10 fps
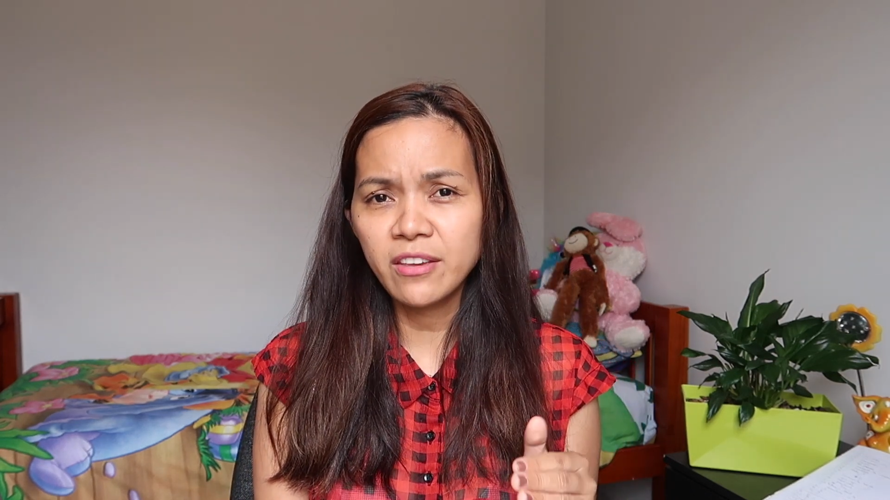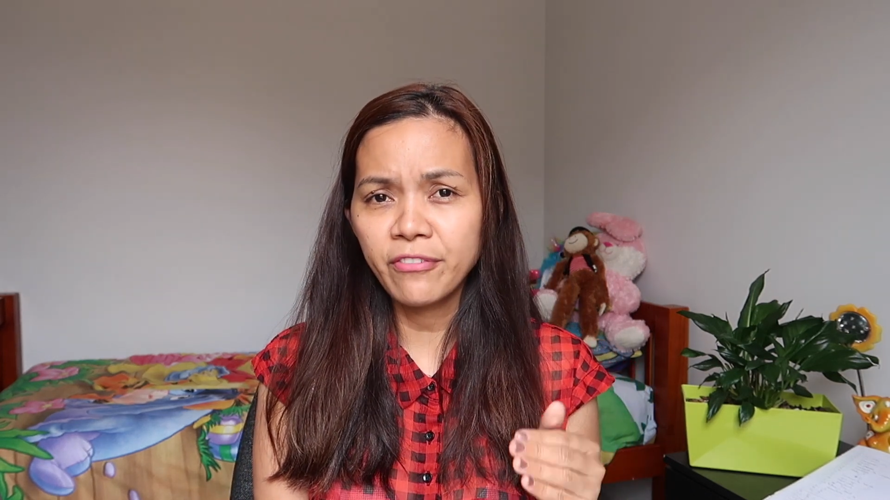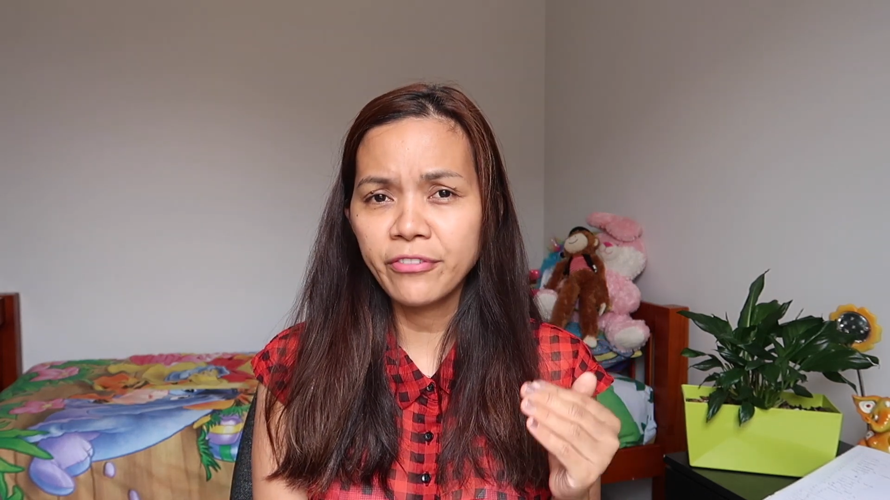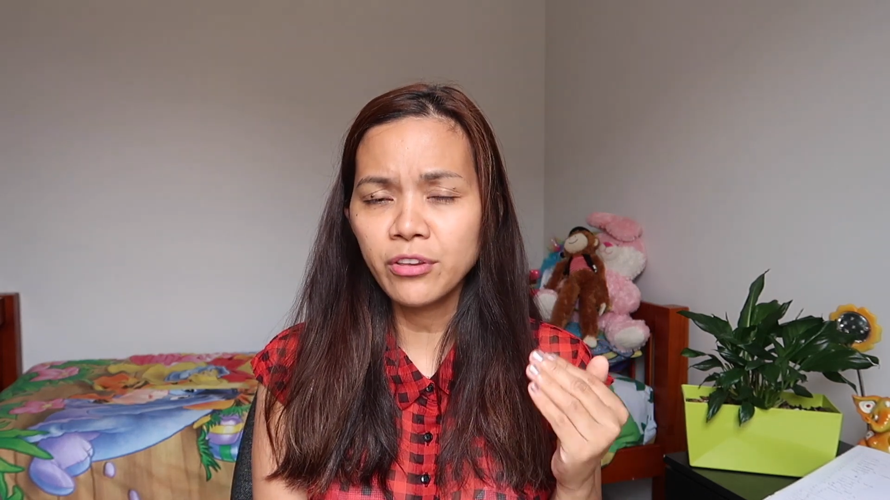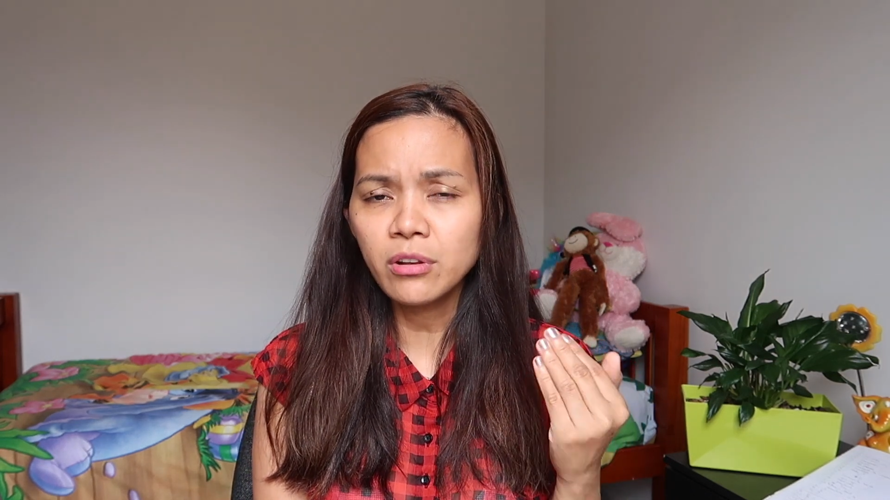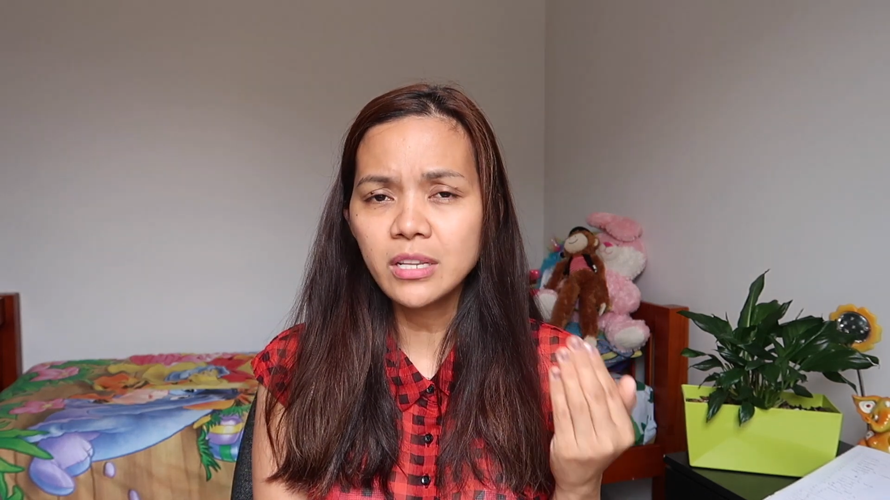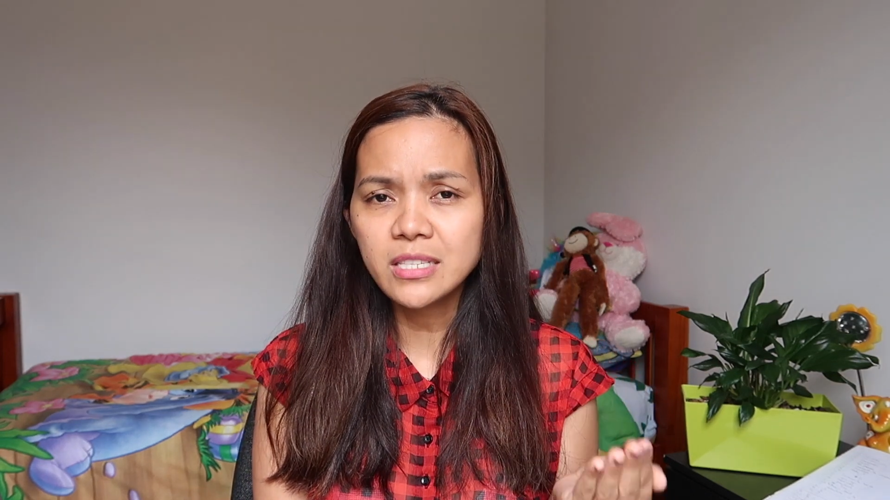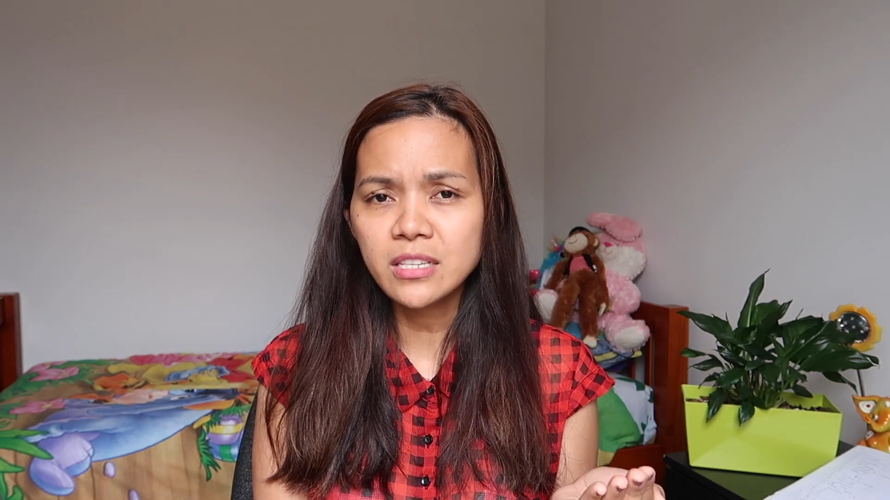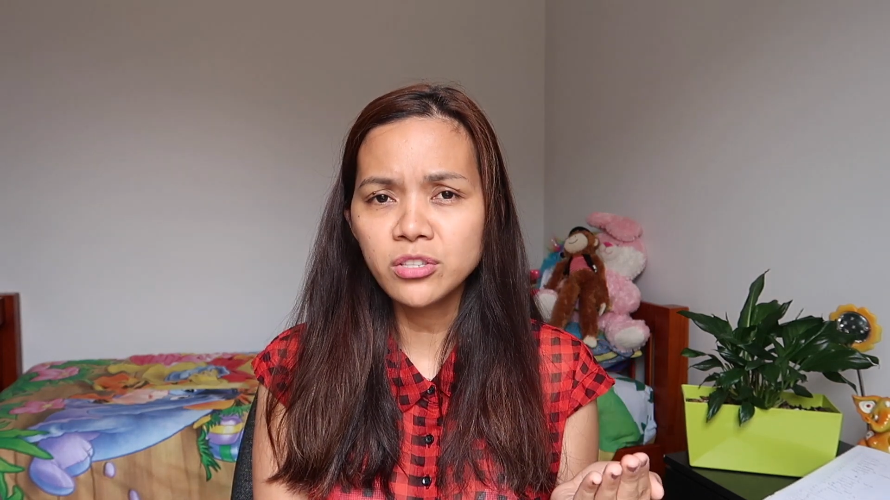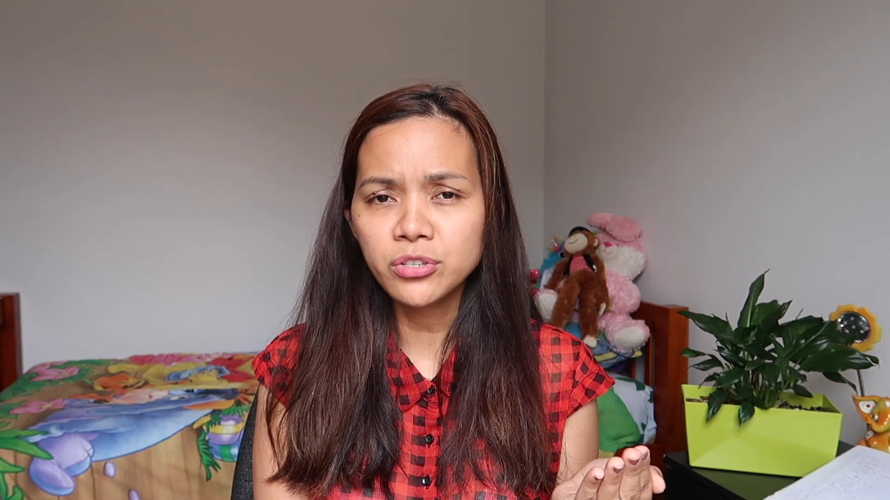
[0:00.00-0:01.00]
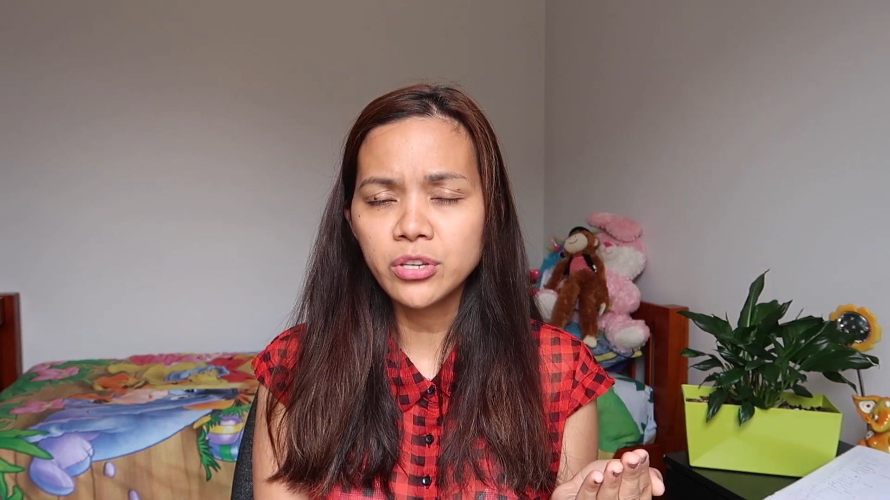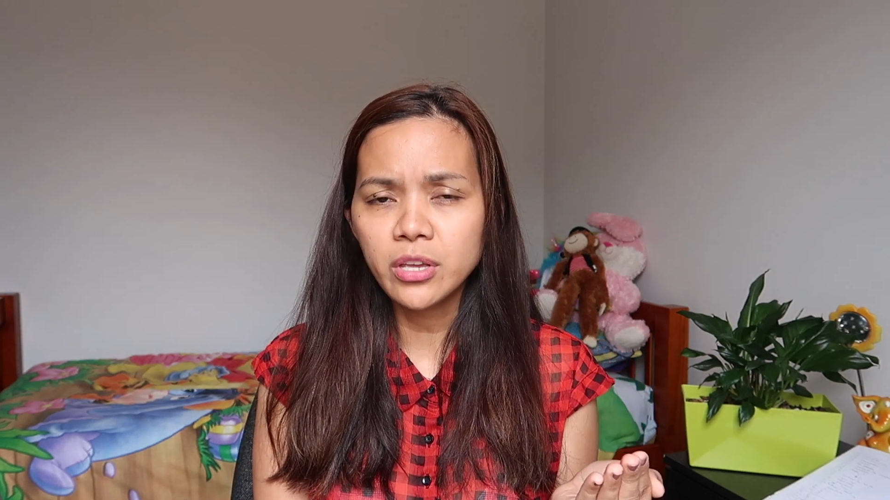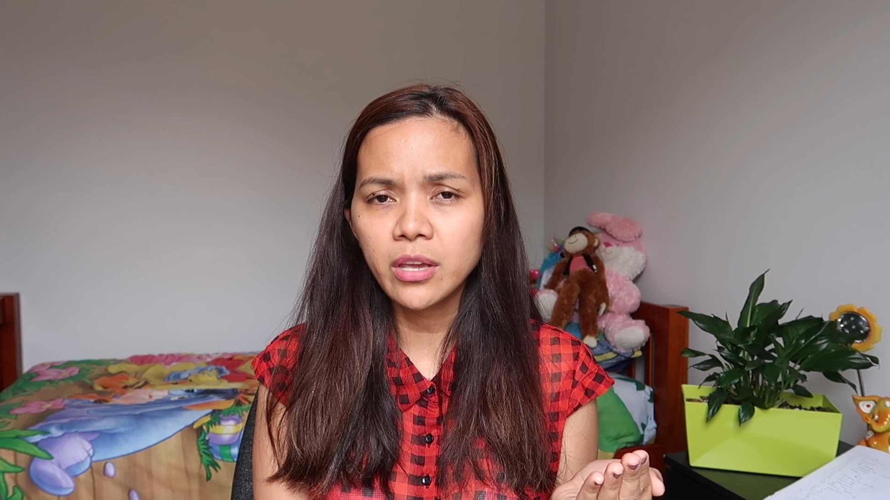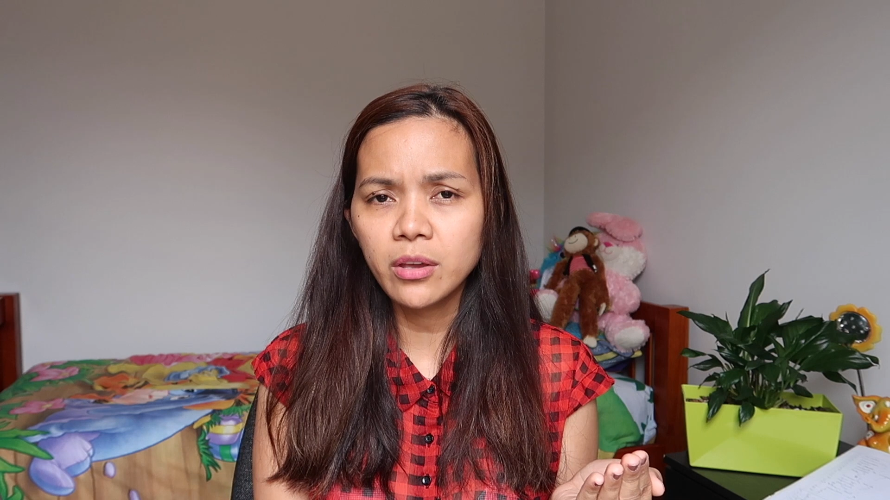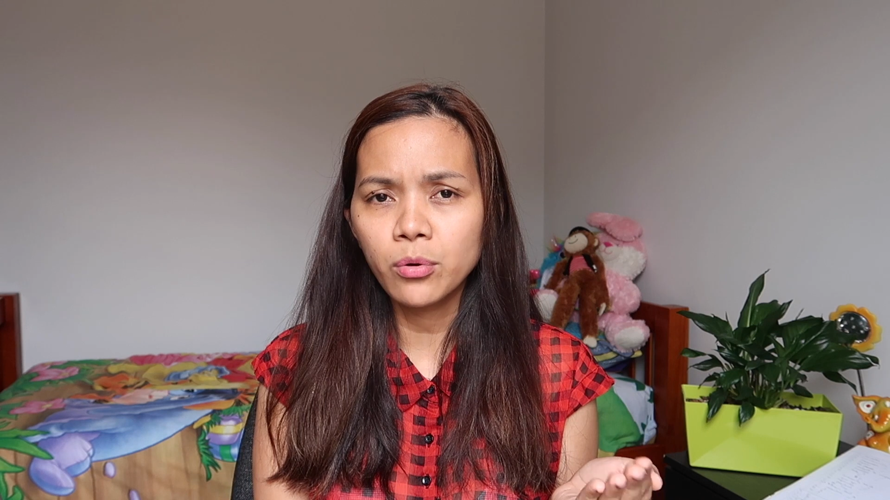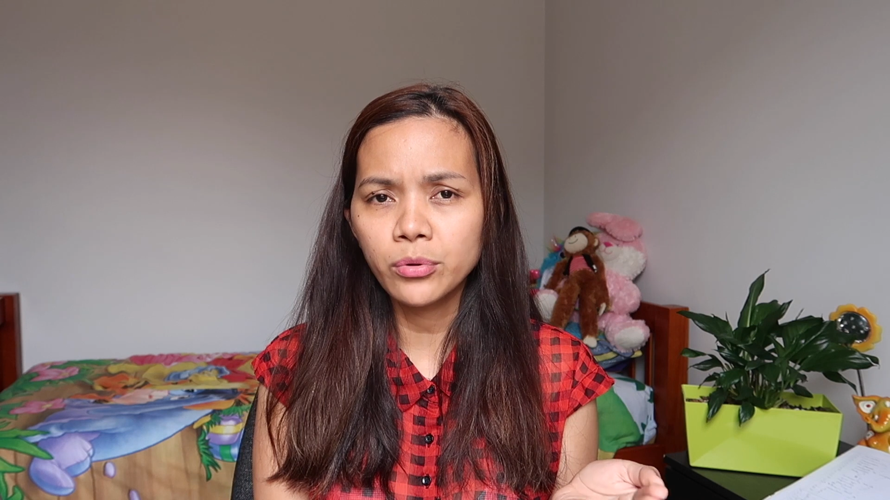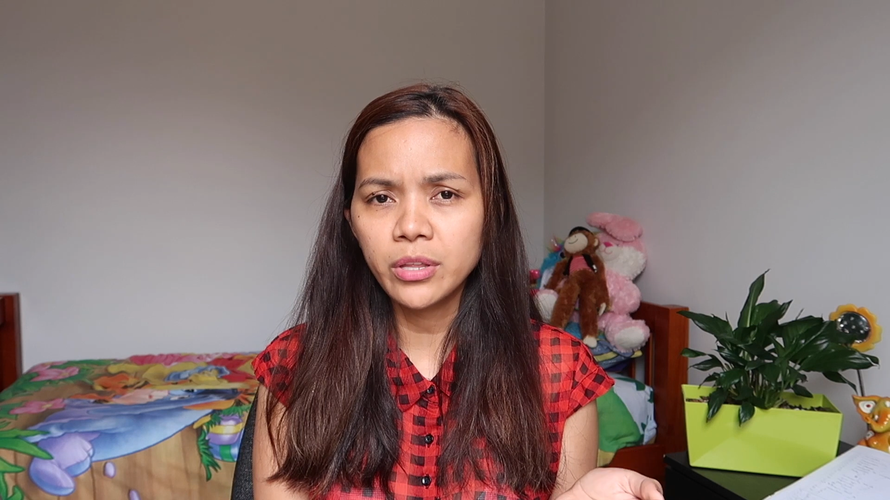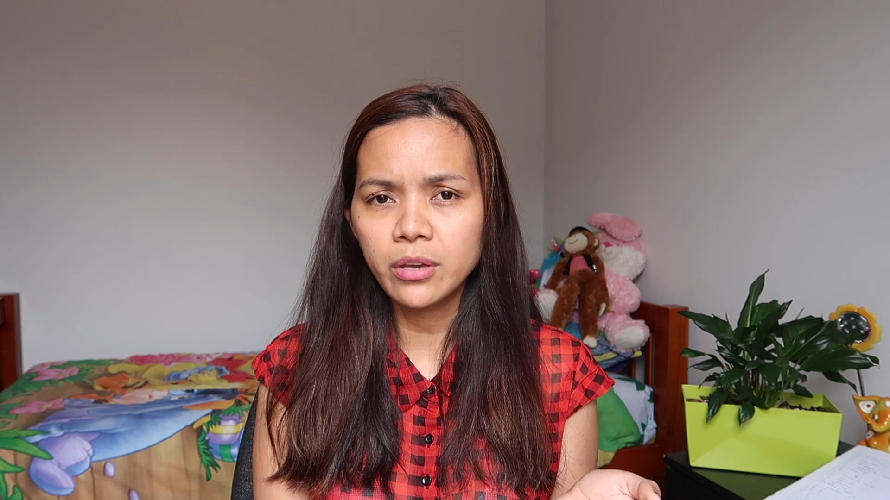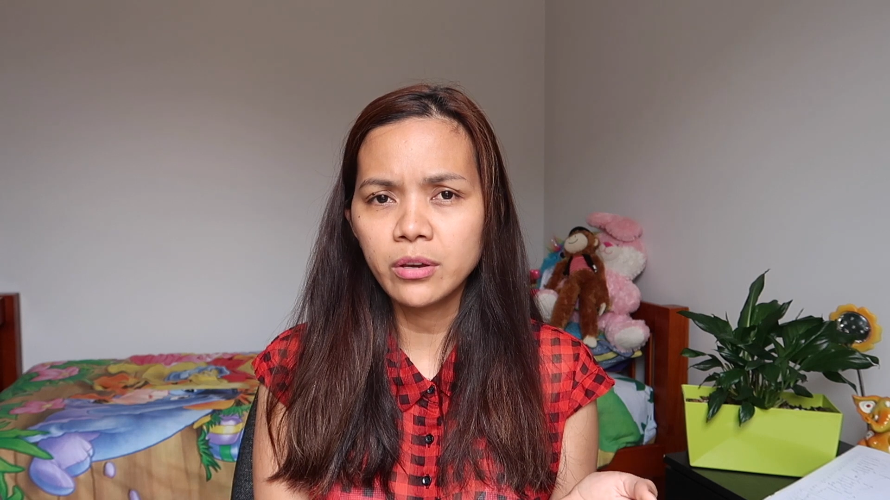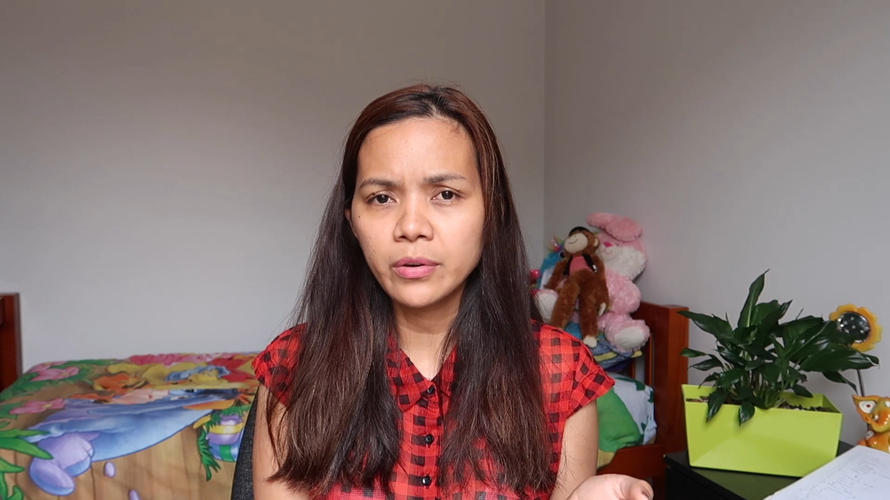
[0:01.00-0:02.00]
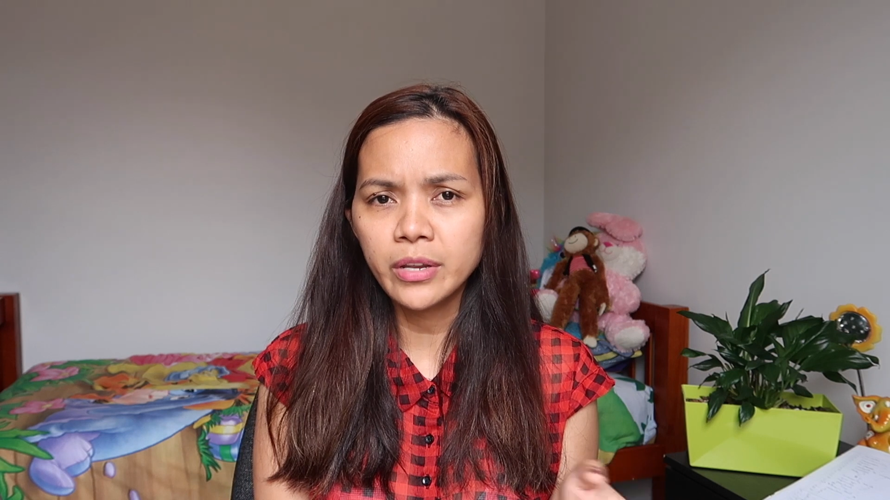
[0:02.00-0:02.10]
if you listen to the audio